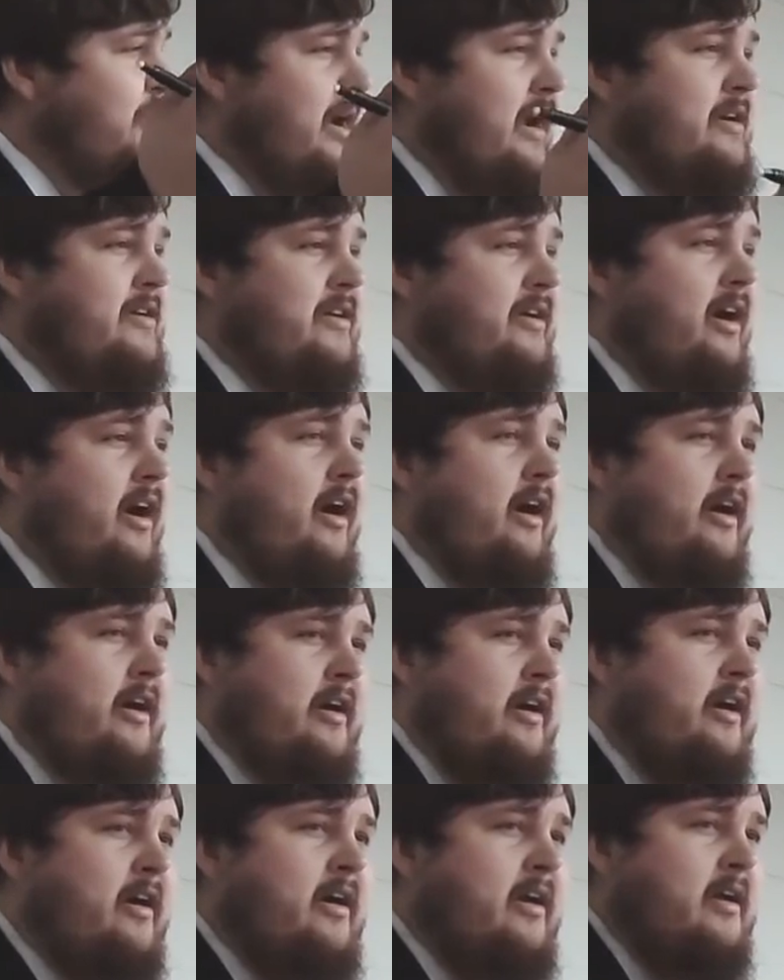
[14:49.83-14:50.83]
render
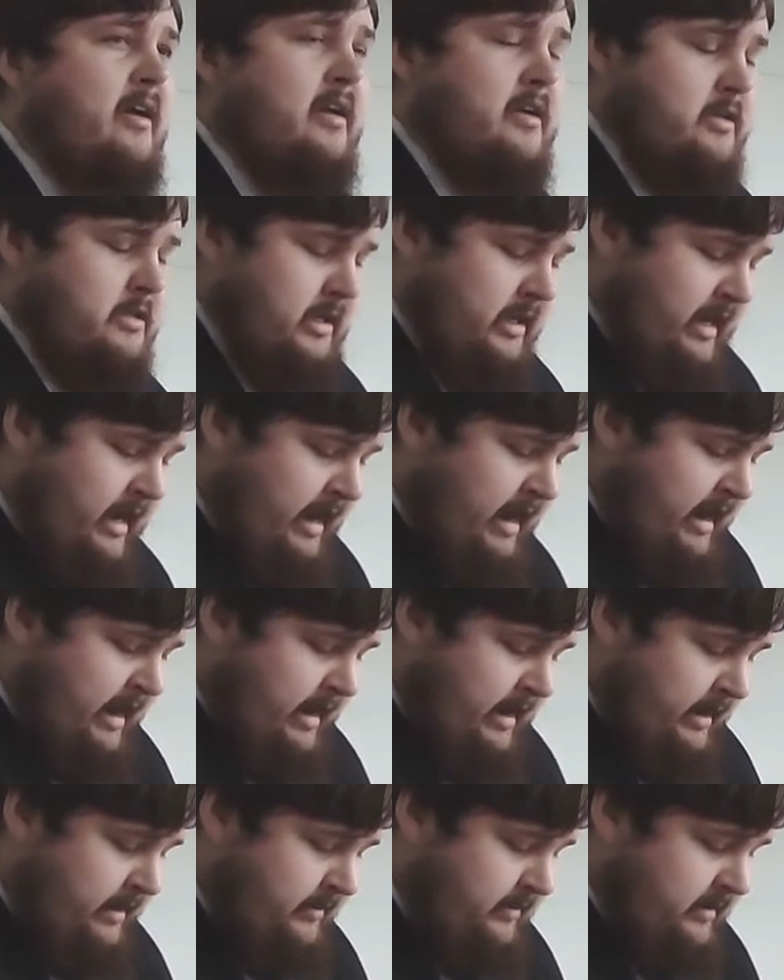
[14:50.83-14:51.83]
honor to
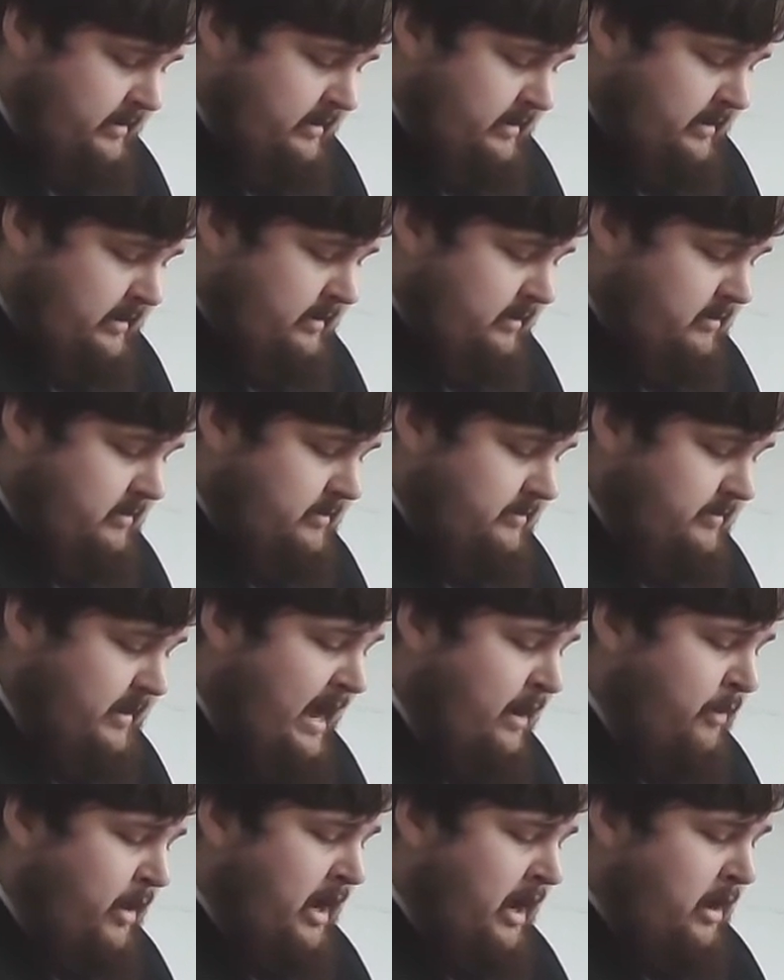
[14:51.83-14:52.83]
God.
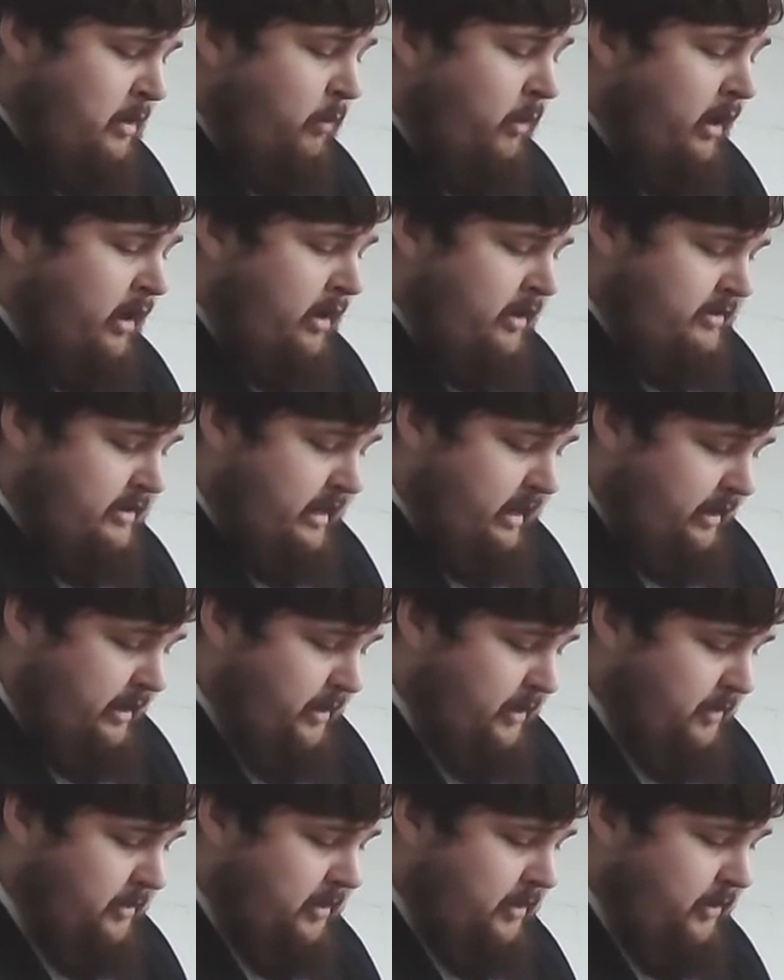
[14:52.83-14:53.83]
Thou art worthy,
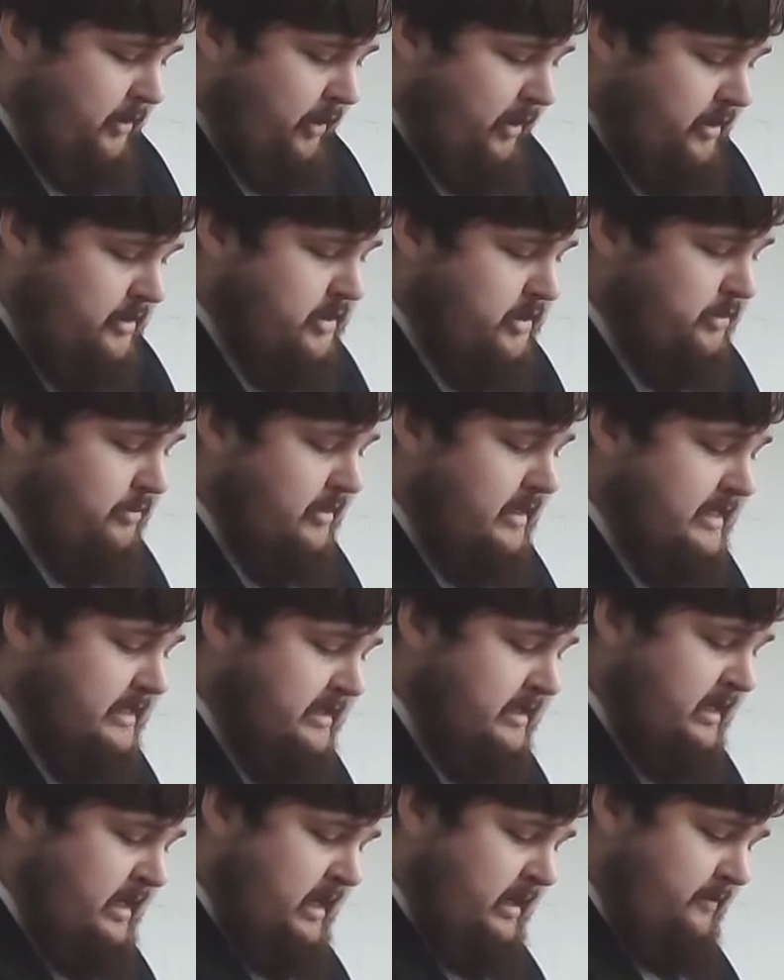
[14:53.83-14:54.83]
O Lord, to
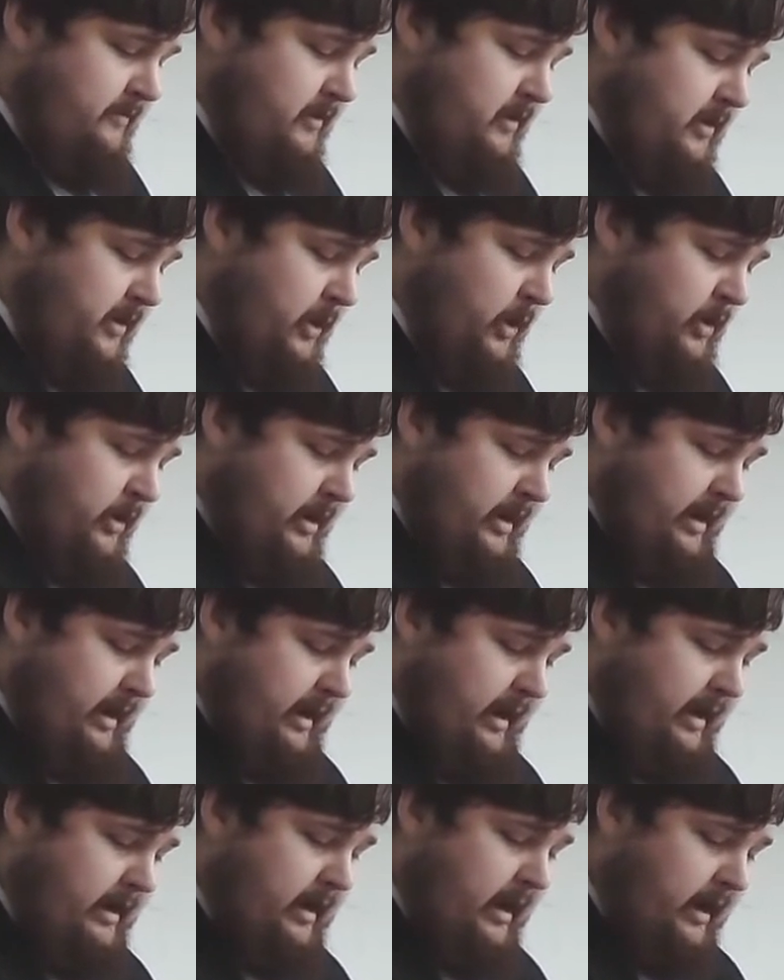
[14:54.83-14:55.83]
receive glory
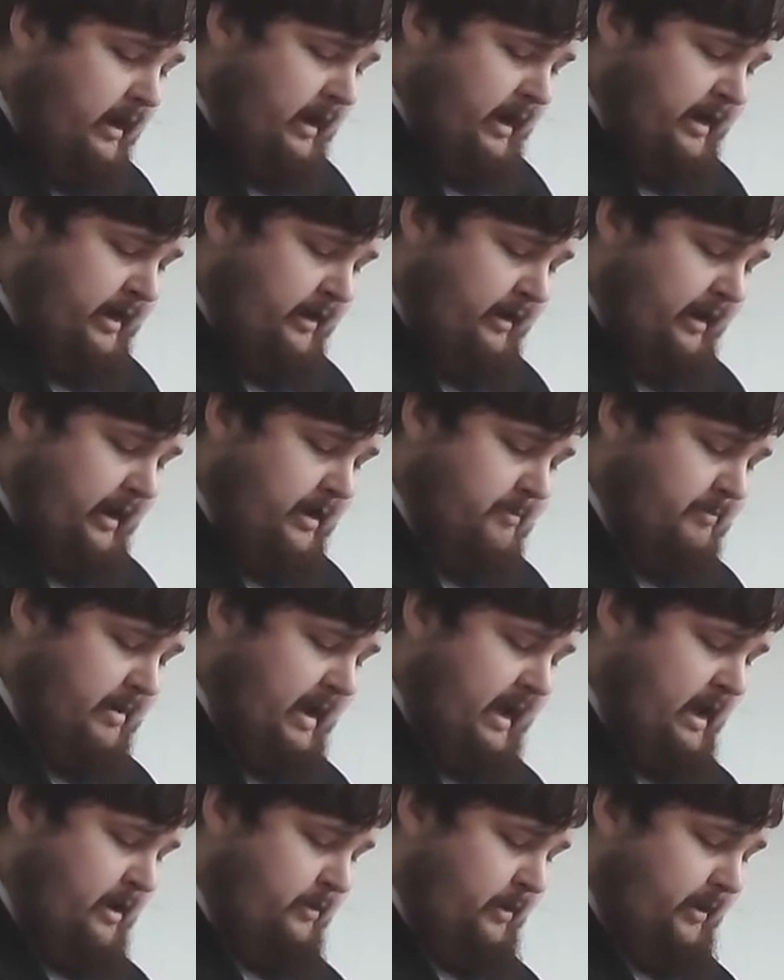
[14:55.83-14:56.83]
and honor and
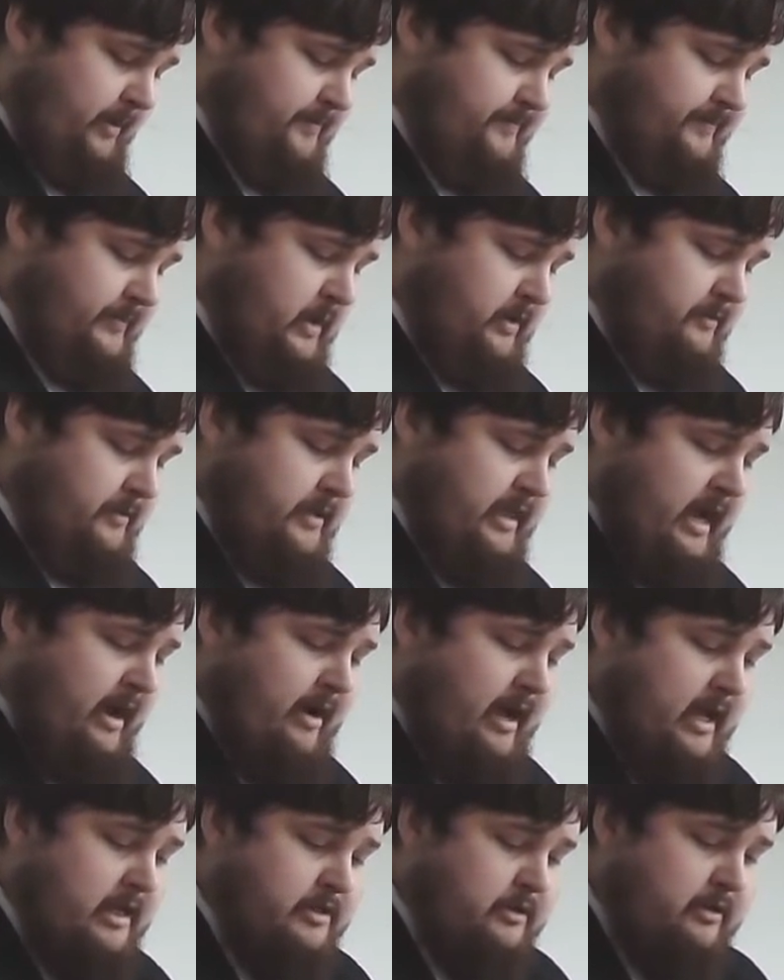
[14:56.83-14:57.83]
power, for thou
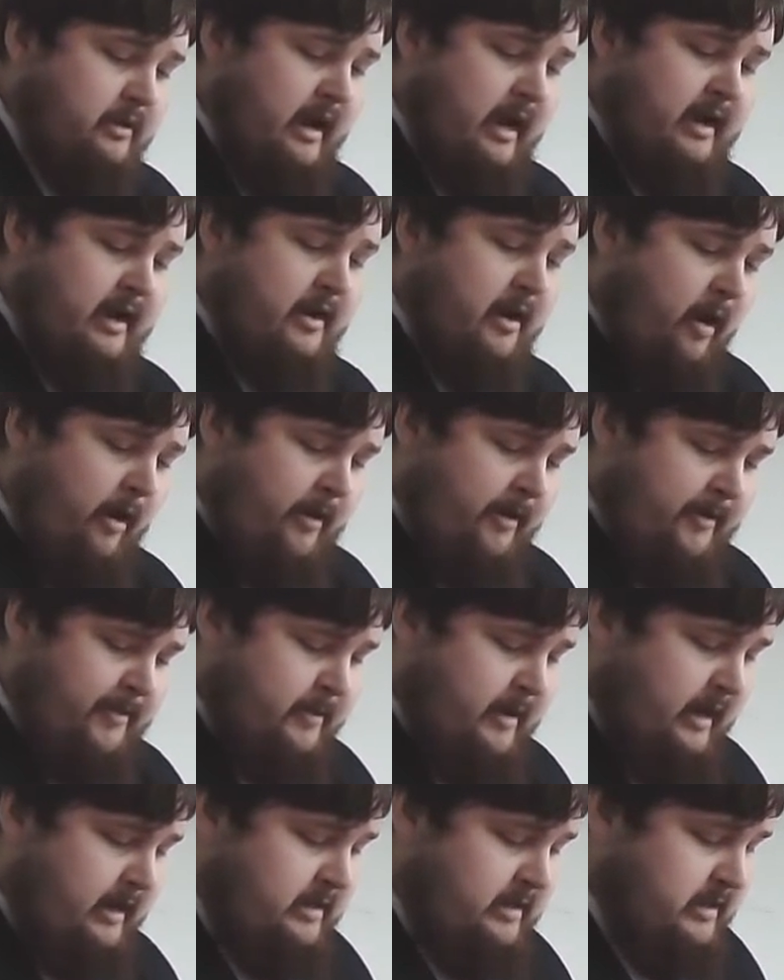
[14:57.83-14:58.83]
hast created all
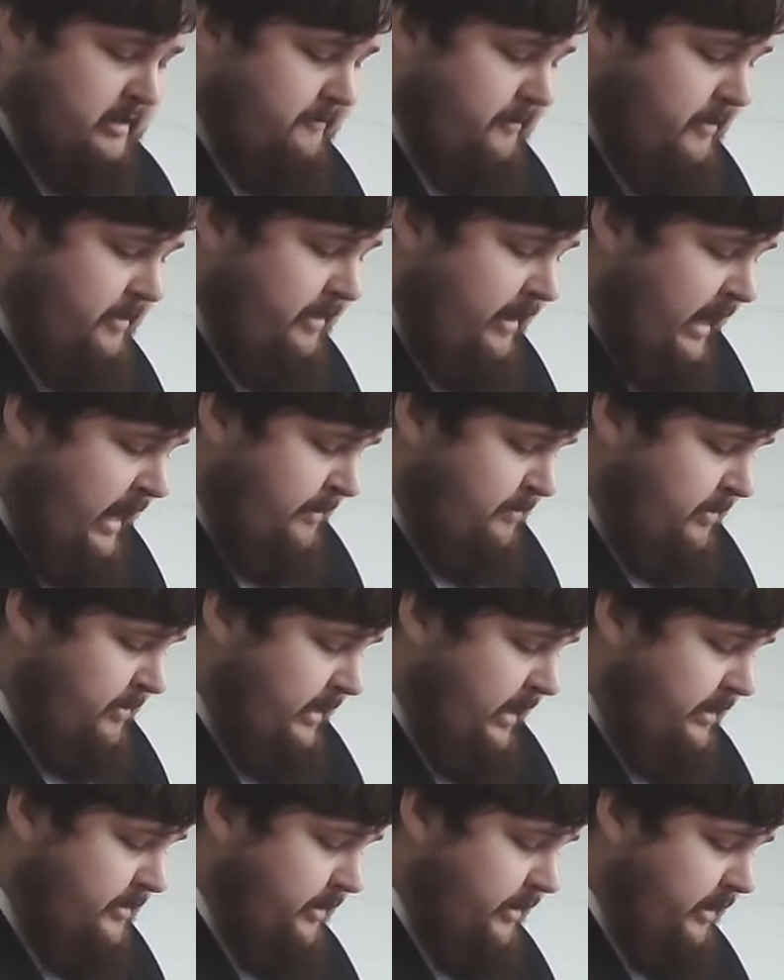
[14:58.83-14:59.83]
things, and for thy
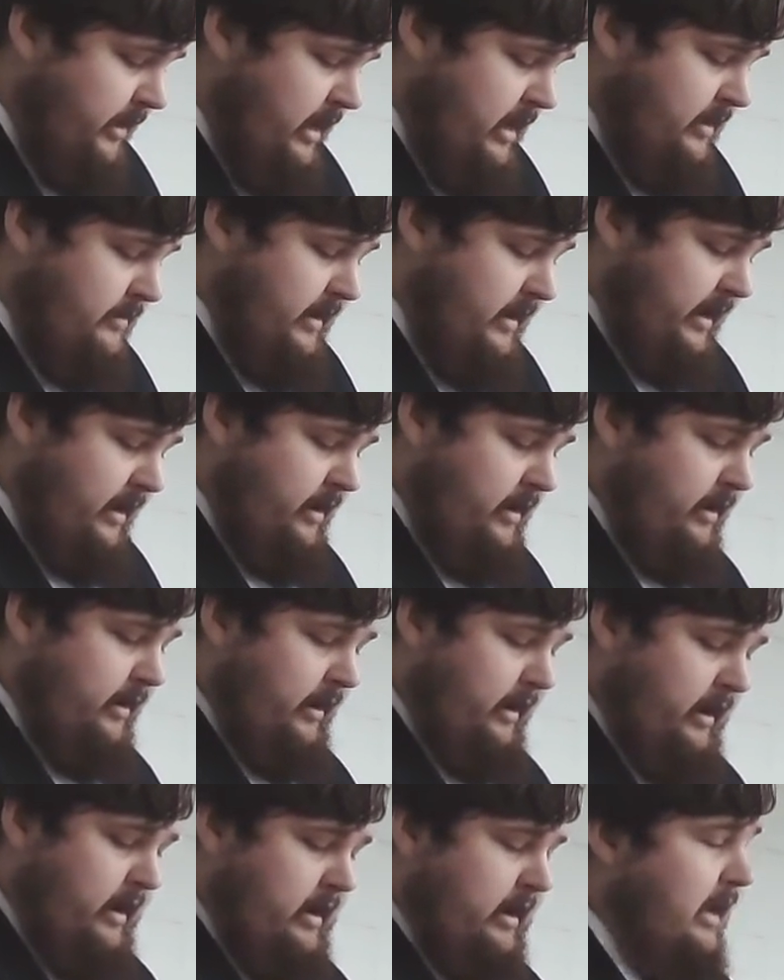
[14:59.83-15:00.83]
pleasure they
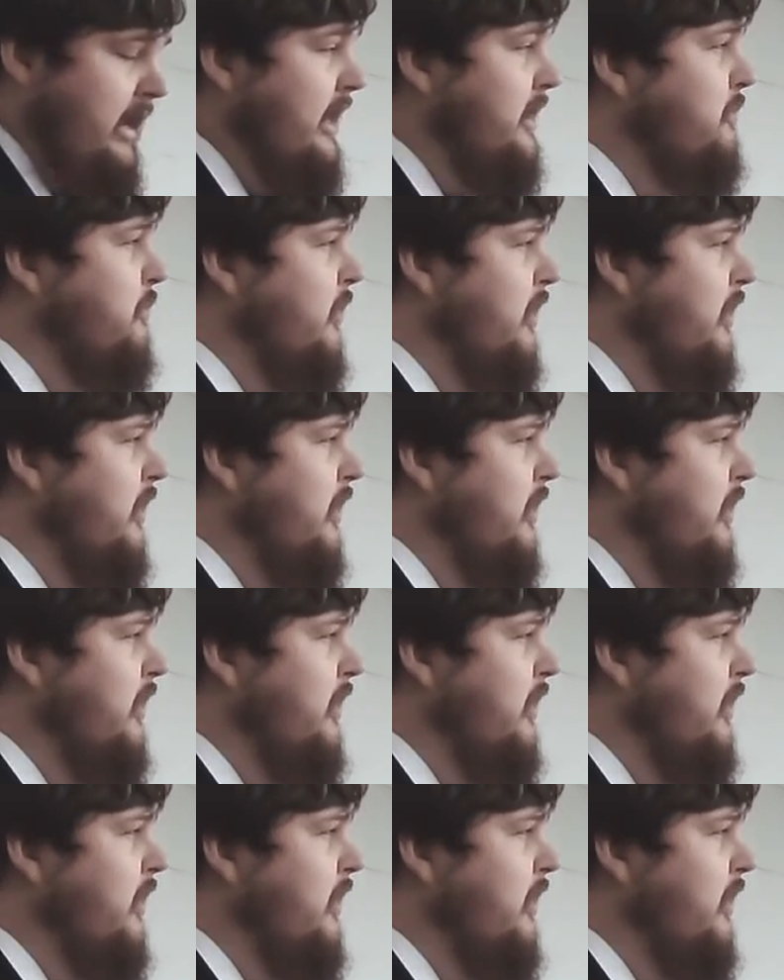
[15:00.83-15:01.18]
are and